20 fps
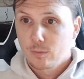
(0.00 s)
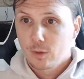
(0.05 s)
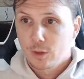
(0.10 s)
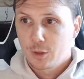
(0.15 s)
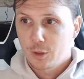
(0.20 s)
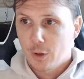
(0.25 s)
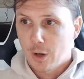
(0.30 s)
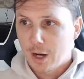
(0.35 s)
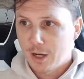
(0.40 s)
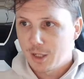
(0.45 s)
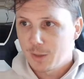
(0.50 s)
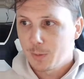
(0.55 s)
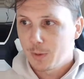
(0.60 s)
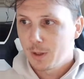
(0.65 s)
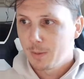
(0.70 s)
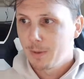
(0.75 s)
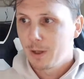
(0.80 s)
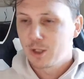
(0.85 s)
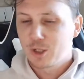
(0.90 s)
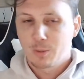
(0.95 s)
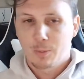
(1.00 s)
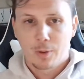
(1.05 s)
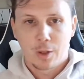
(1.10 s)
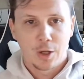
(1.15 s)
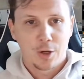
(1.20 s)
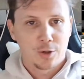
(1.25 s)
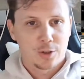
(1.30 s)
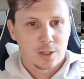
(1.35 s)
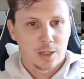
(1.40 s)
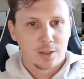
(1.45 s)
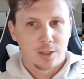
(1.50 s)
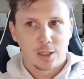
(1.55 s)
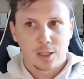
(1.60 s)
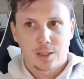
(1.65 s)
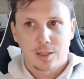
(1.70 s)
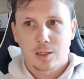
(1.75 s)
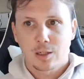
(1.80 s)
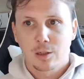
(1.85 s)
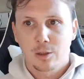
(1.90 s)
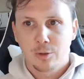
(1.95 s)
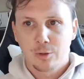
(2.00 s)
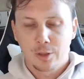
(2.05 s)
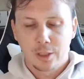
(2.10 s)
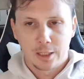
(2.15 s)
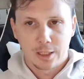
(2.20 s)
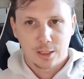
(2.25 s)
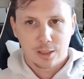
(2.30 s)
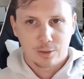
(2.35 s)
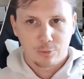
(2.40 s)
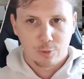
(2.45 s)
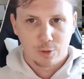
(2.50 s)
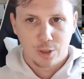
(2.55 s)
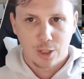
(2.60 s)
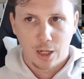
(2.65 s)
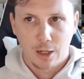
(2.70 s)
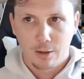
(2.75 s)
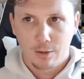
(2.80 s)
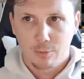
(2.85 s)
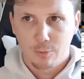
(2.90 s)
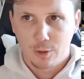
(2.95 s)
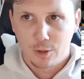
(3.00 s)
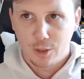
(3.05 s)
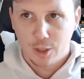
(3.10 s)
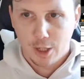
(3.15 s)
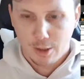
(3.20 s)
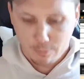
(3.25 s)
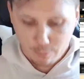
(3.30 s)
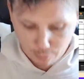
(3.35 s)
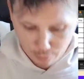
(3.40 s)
So I just put a bunch of players on the exclude list, which I'm